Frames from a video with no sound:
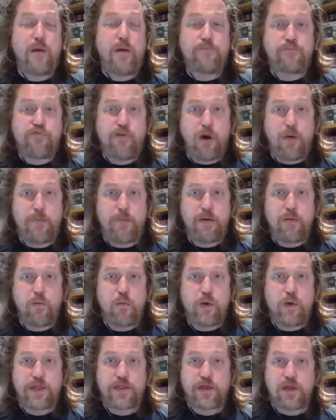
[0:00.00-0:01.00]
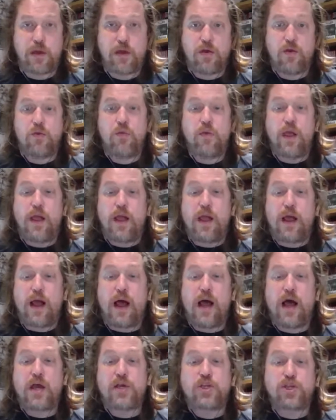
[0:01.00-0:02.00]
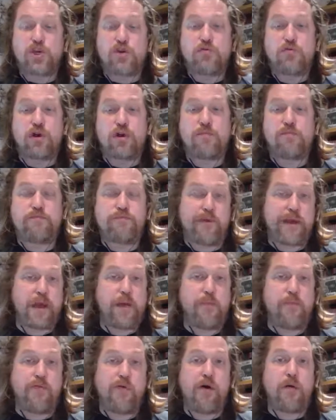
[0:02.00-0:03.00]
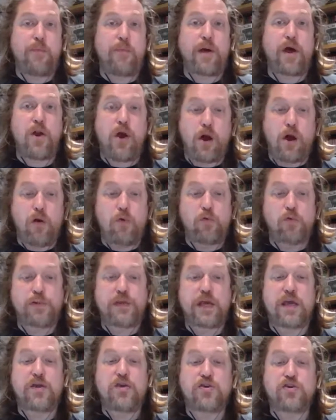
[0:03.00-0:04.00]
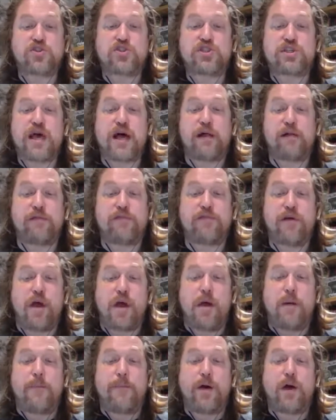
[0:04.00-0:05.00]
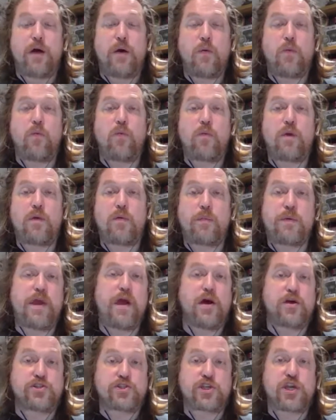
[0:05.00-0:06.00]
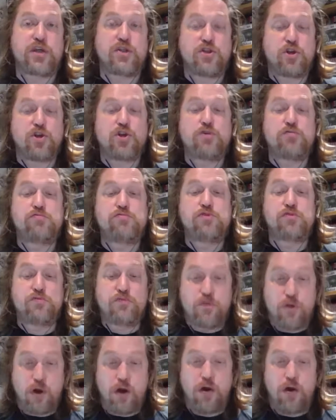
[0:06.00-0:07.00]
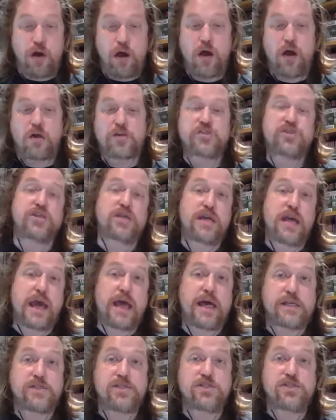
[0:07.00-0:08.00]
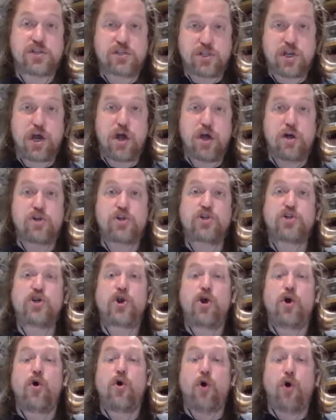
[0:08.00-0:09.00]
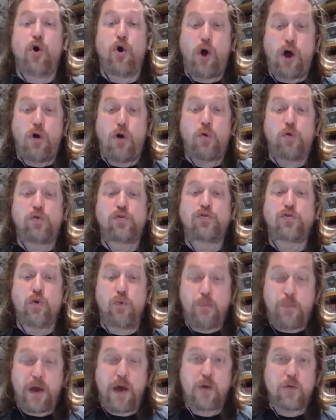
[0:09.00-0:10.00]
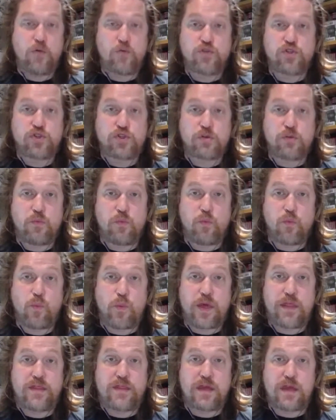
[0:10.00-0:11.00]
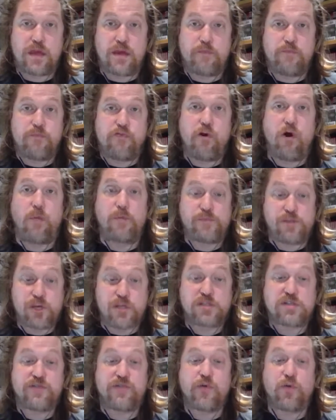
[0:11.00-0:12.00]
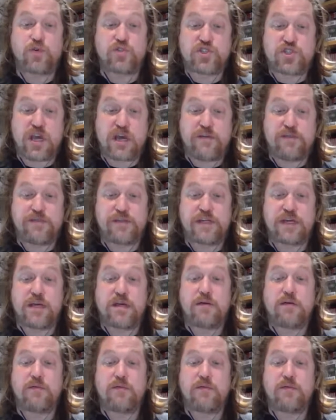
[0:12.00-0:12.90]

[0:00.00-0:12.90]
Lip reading: prop with you, you can bring a prop and hold it yourself, but we'll be asking that you do not ask the guests to touch or hold or pose with the prop, just for safety